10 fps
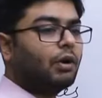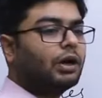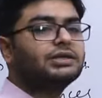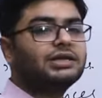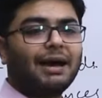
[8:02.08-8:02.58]

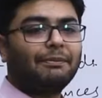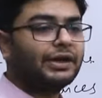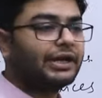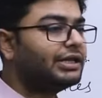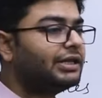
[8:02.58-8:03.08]
What is
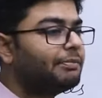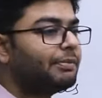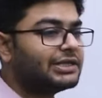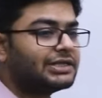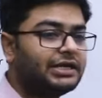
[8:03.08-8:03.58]
happening in the
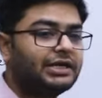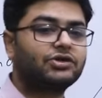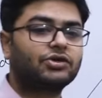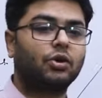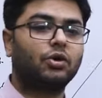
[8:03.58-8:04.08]
present
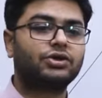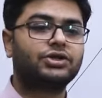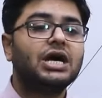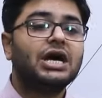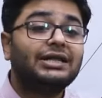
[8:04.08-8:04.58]

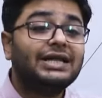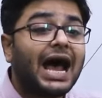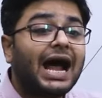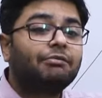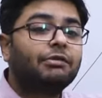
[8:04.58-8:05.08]
discourse,
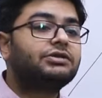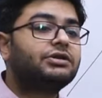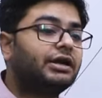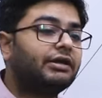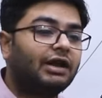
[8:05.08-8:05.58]
the
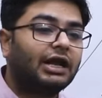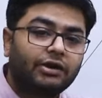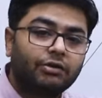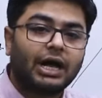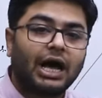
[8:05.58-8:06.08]
administrative
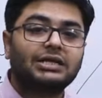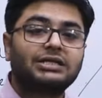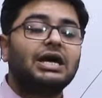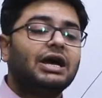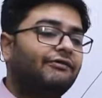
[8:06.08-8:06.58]

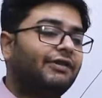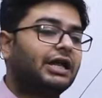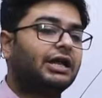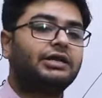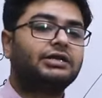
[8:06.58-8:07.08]
lacunas,
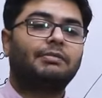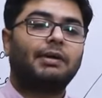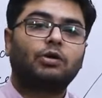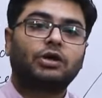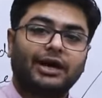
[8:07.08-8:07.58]
whether it is
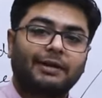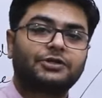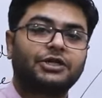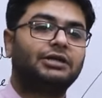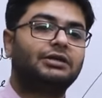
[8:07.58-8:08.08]
about
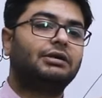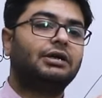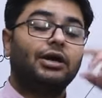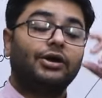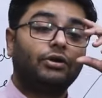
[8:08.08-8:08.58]
corruption,
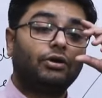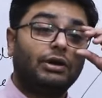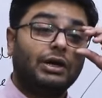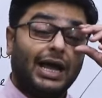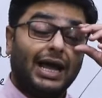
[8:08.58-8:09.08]
you
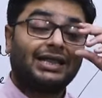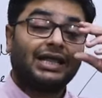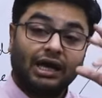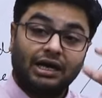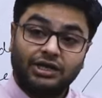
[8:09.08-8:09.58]
know,
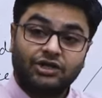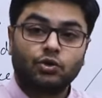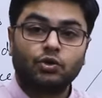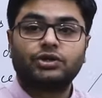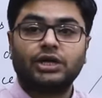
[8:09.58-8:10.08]
ethical
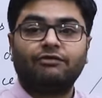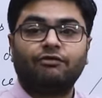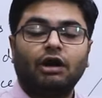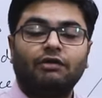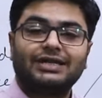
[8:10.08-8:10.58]
issues
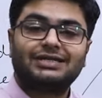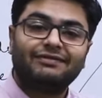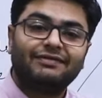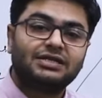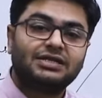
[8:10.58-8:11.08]
involving
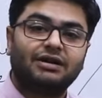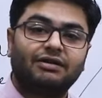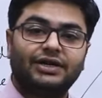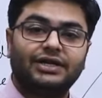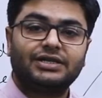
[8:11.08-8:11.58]
civil
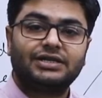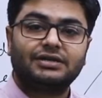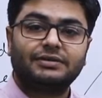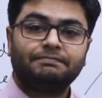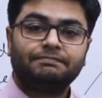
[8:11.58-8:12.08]
servants,